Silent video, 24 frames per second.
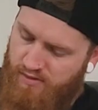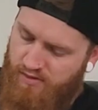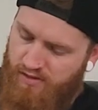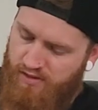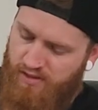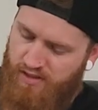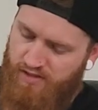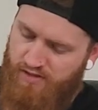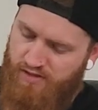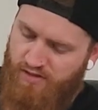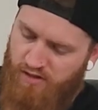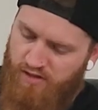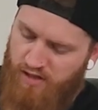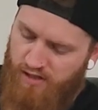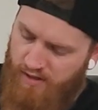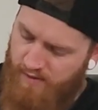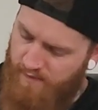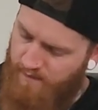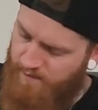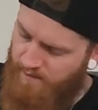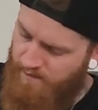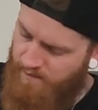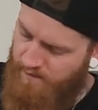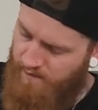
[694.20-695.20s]
on each
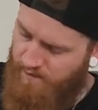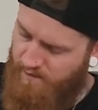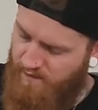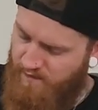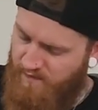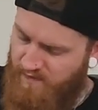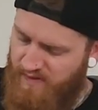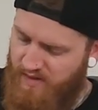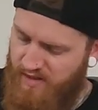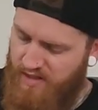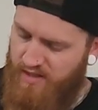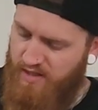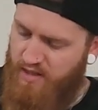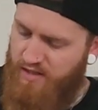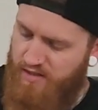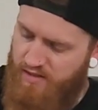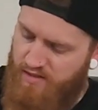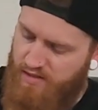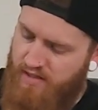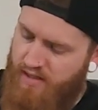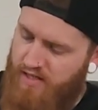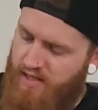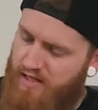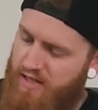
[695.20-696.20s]
side.
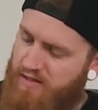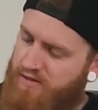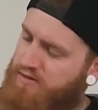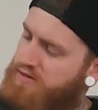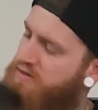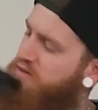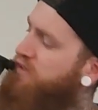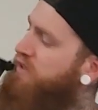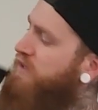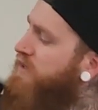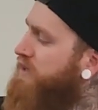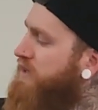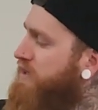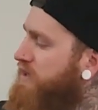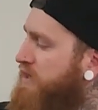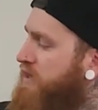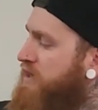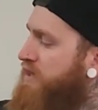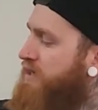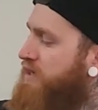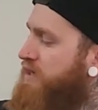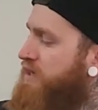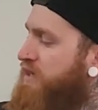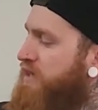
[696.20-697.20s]
Now,
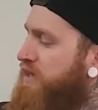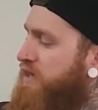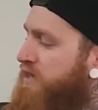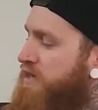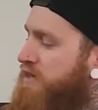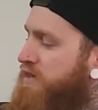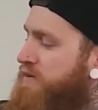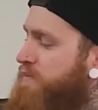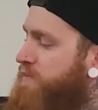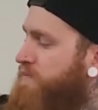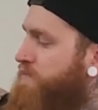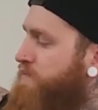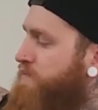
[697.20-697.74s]
in here,